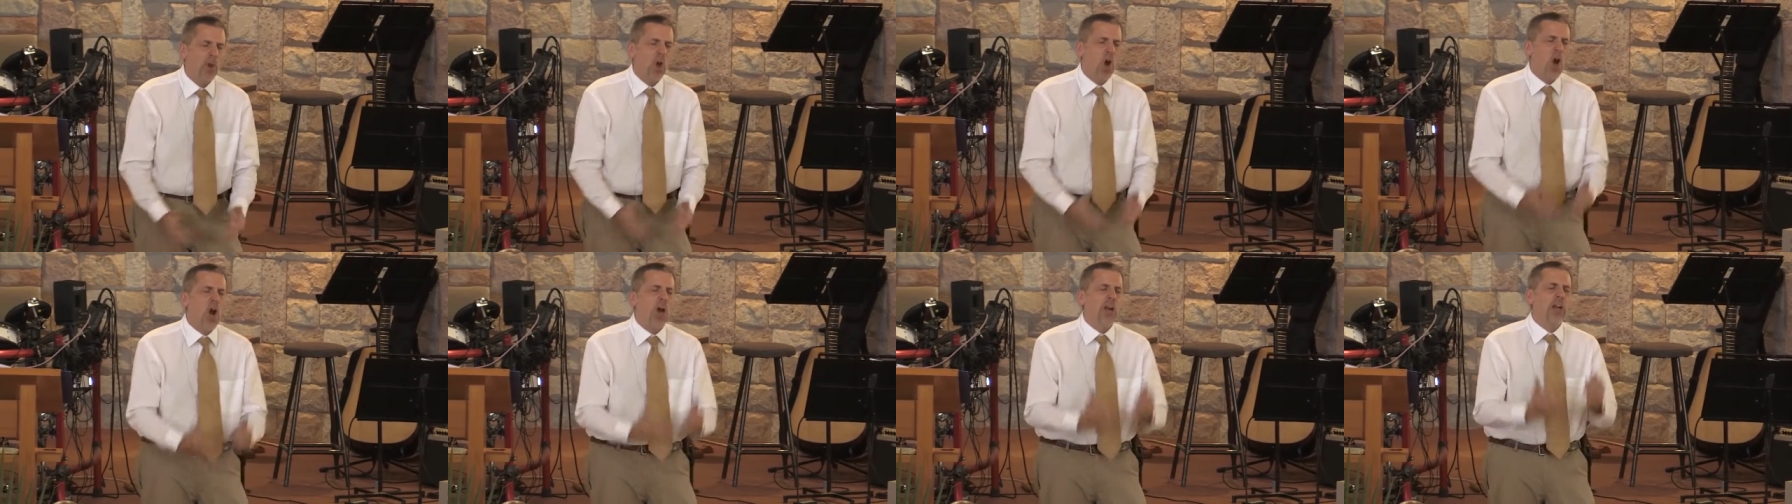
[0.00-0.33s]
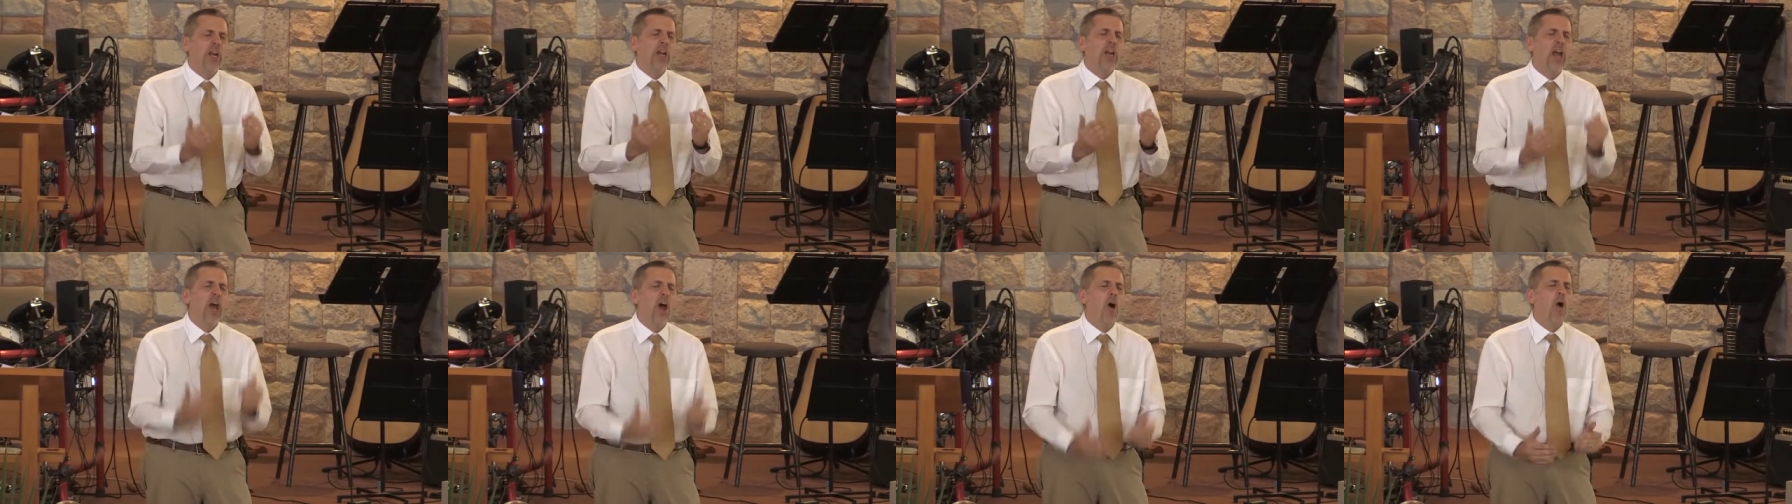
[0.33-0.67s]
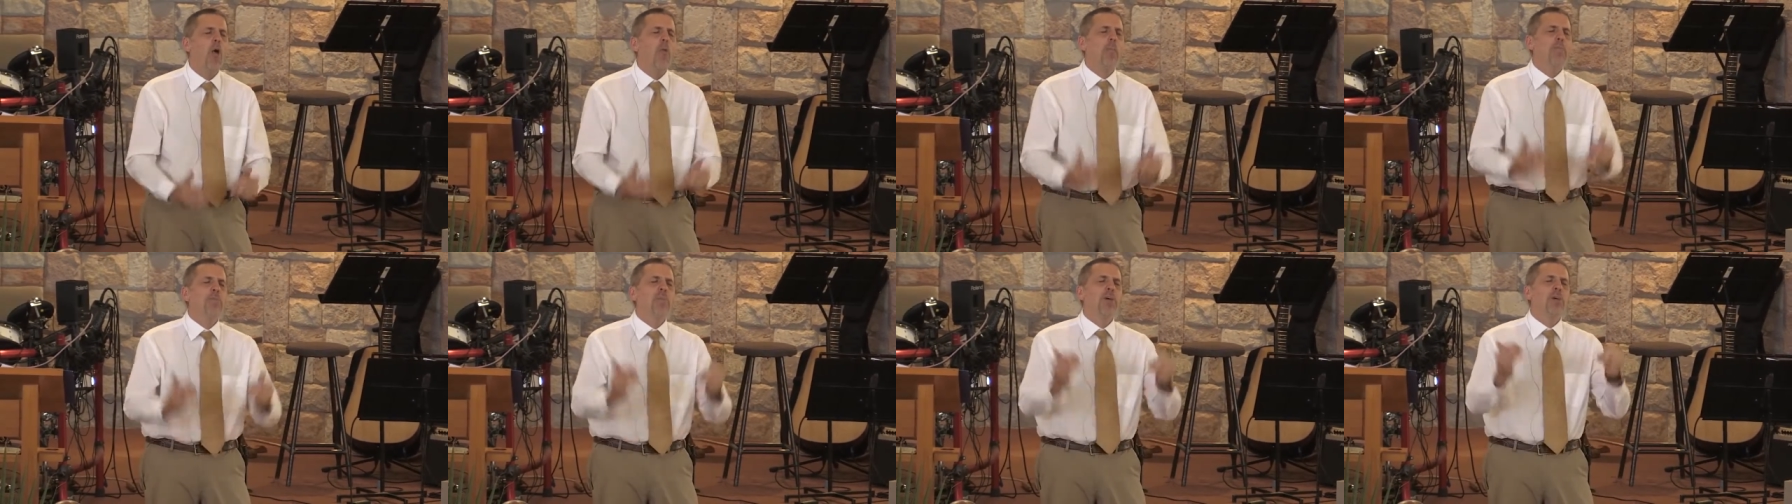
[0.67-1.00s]
God, and
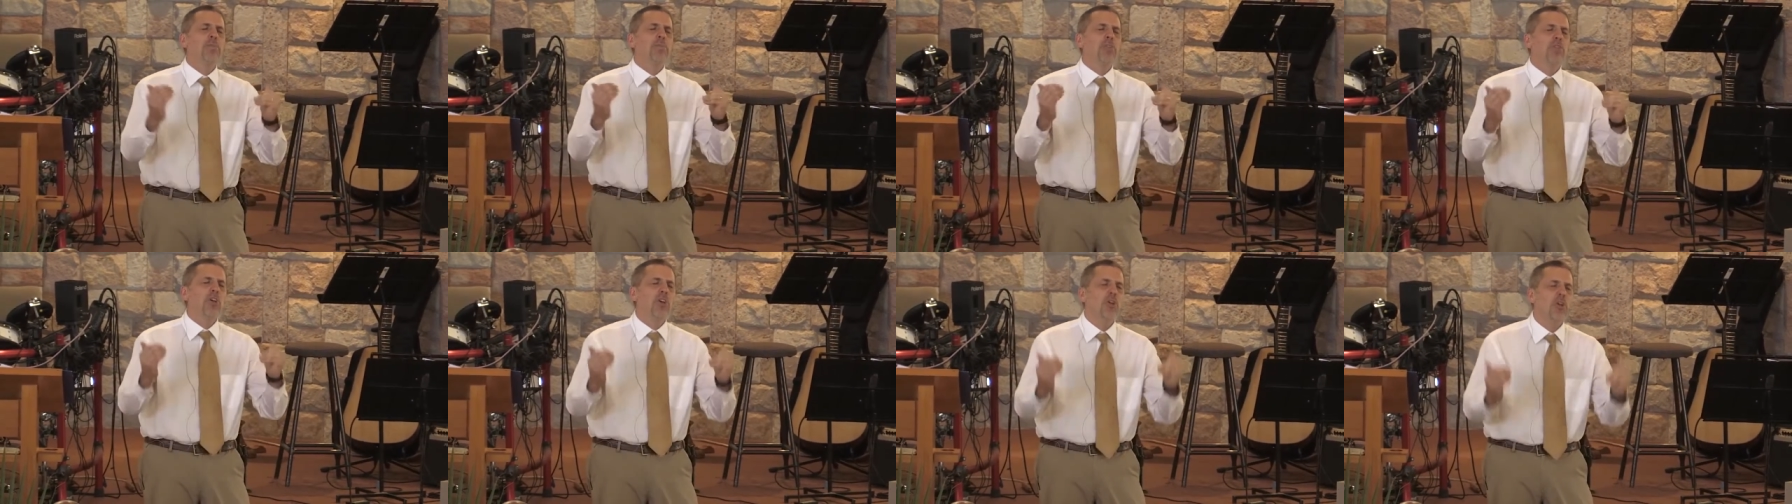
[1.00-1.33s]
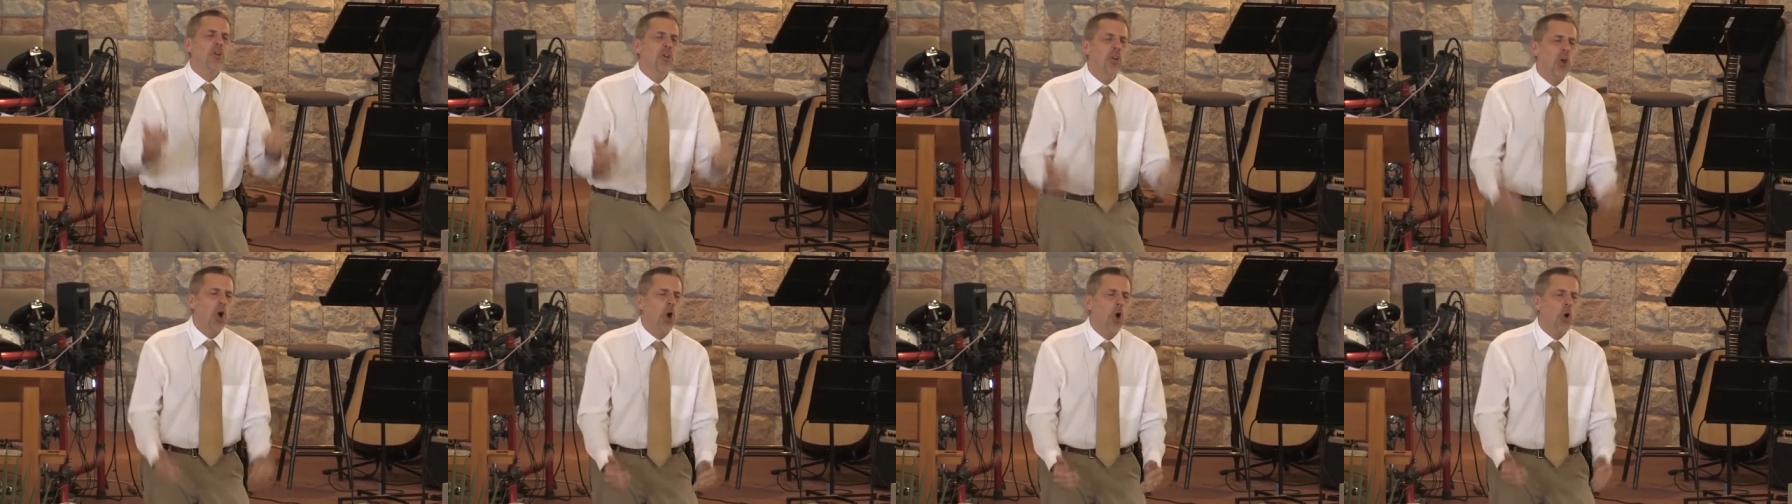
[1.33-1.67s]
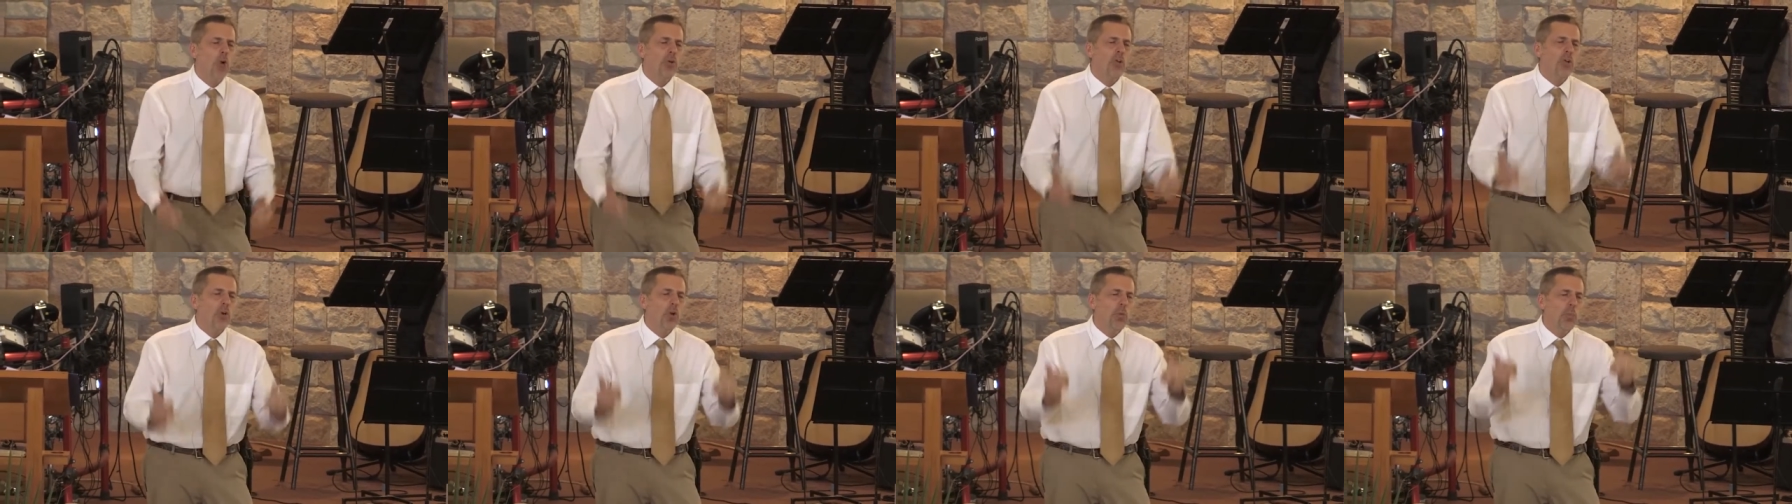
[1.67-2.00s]
help them to
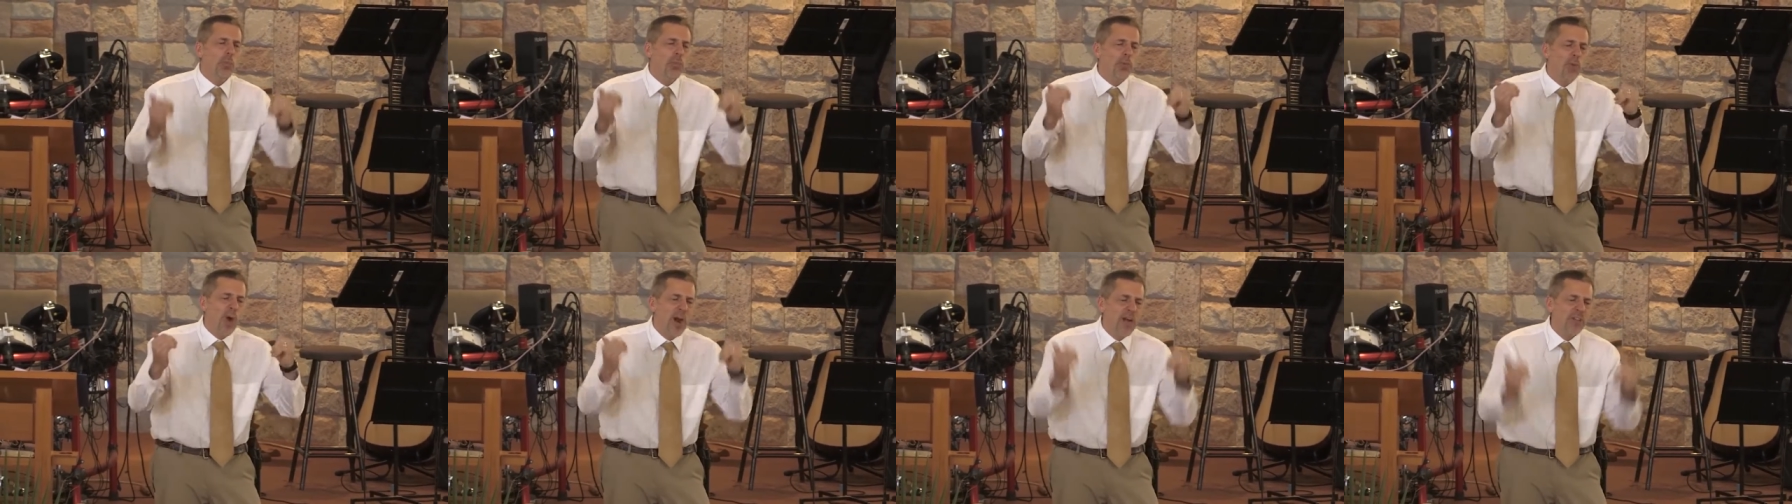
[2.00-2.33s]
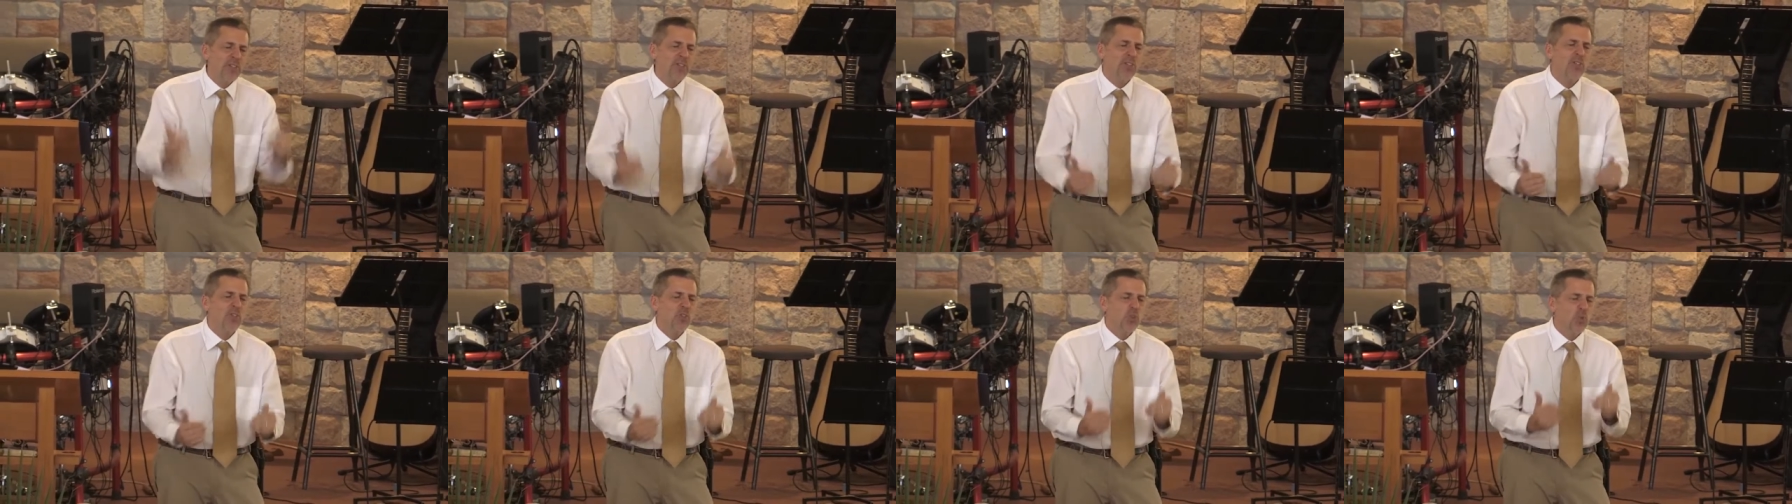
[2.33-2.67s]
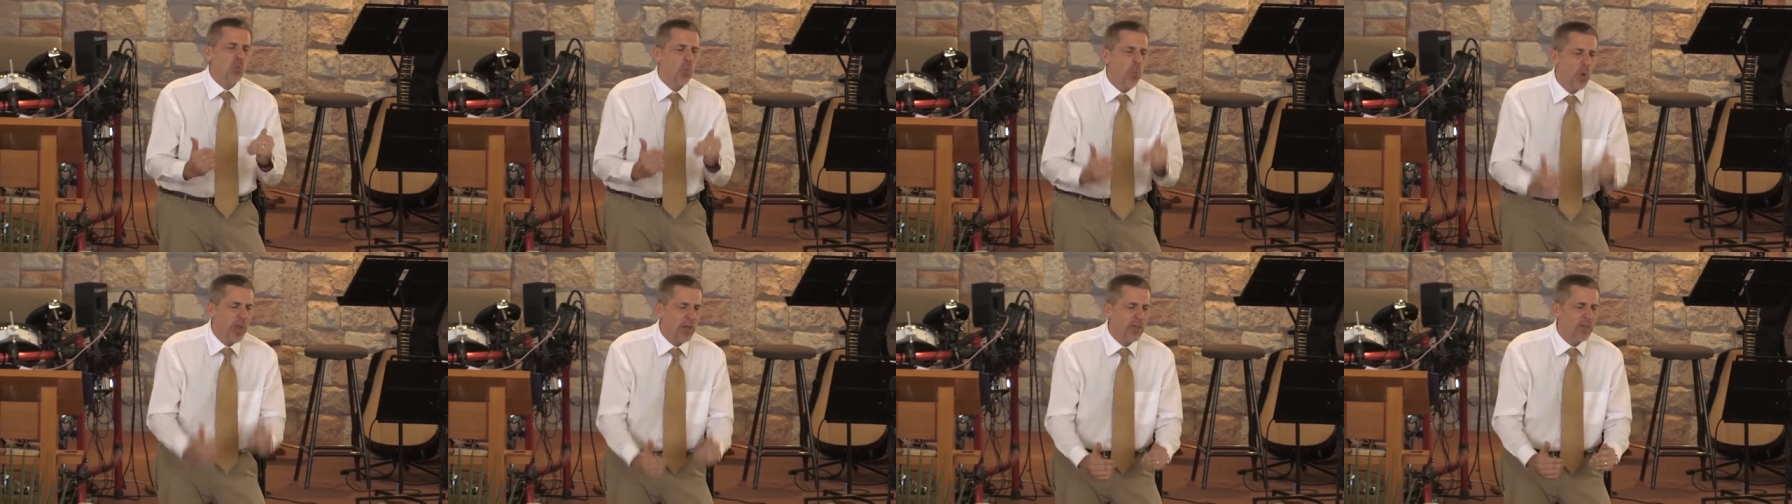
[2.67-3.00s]
know your presence
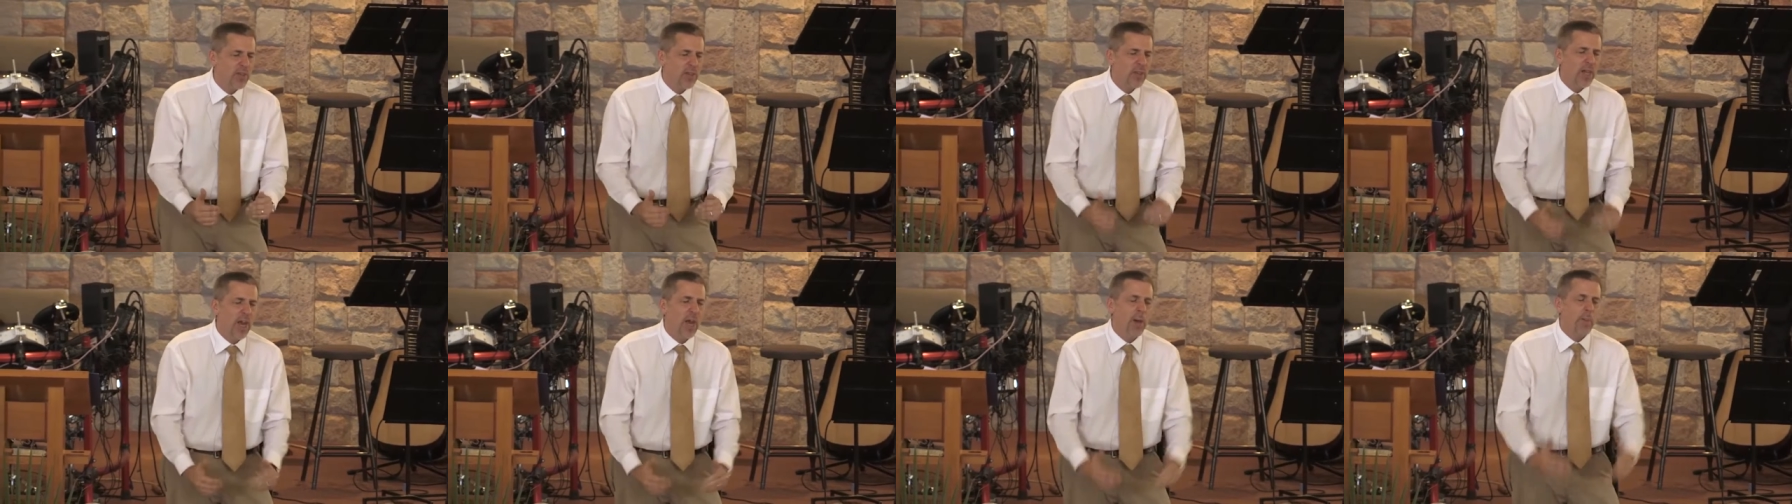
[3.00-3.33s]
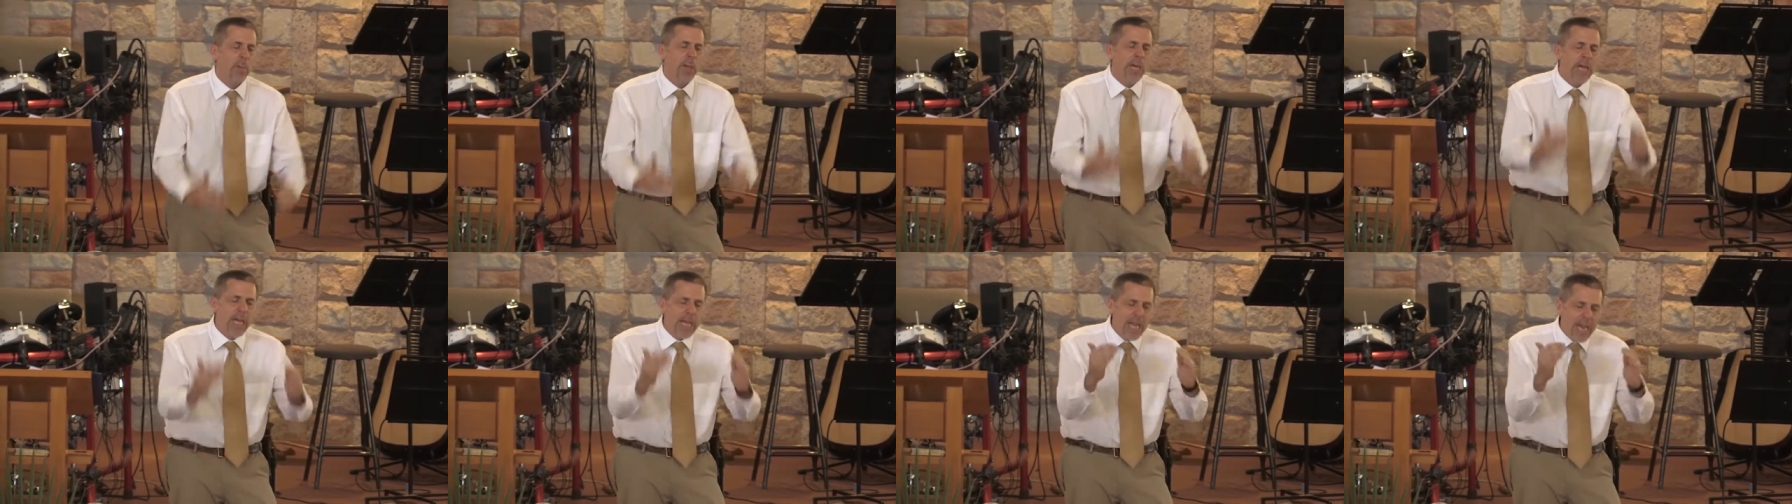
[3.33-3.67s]
with them